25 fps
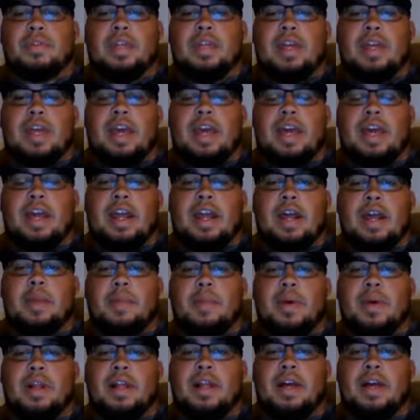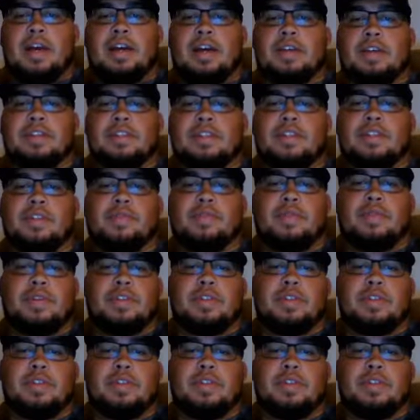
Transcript: most they can out of my class